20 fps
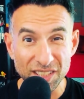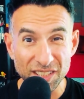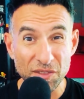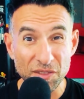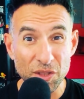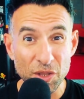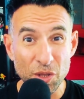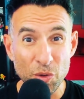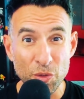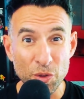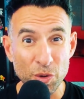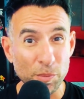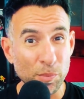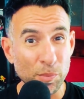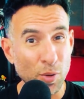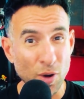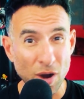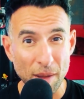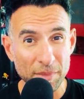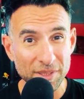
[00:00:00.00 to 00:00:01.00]
even though they're
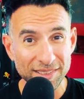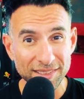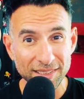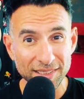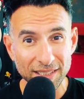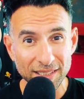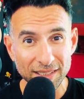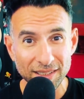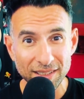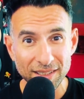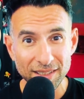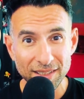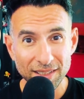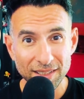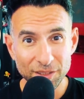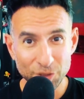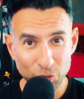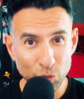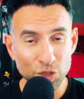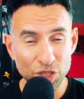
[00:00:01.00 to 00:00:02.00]

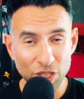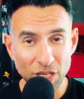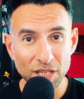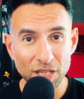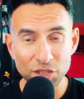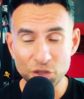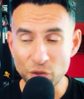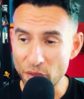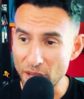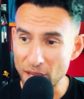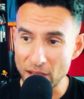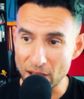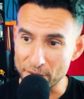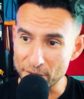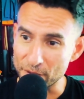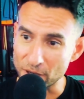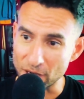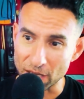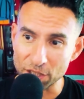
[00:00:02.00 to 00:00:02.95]
promising to change. They have not